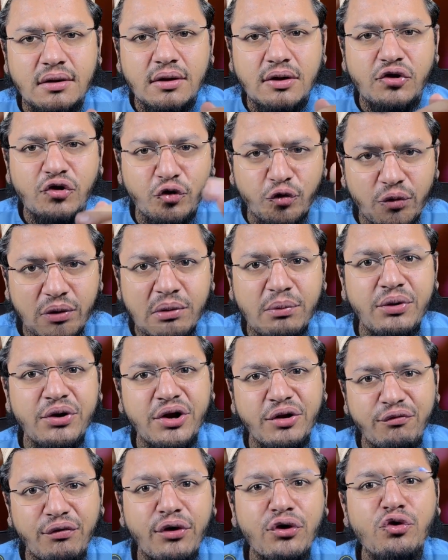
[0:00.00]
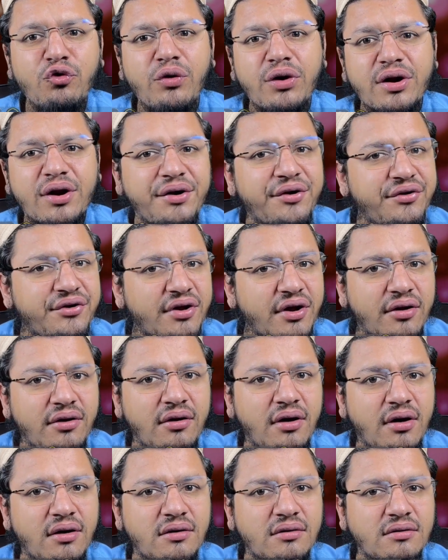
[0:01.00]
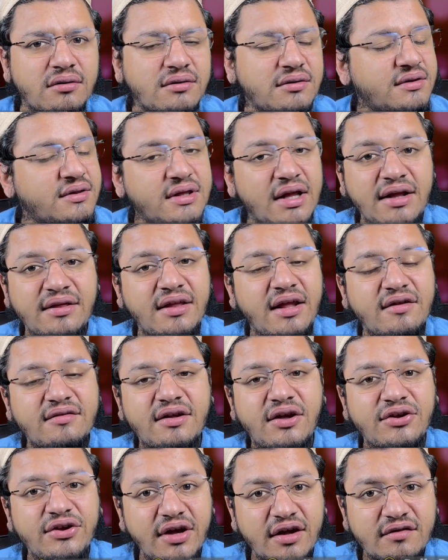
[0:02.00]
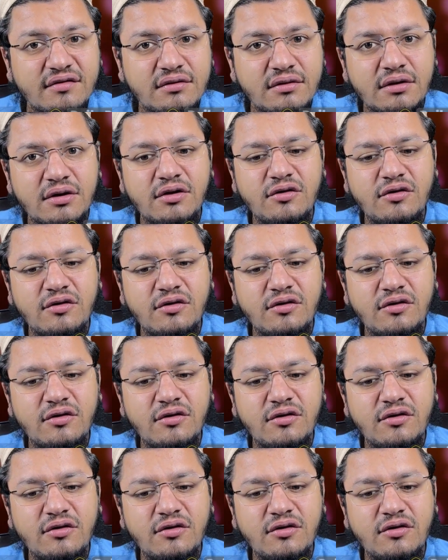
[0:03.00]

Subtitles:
you will be defending your country or not? Then they say yes.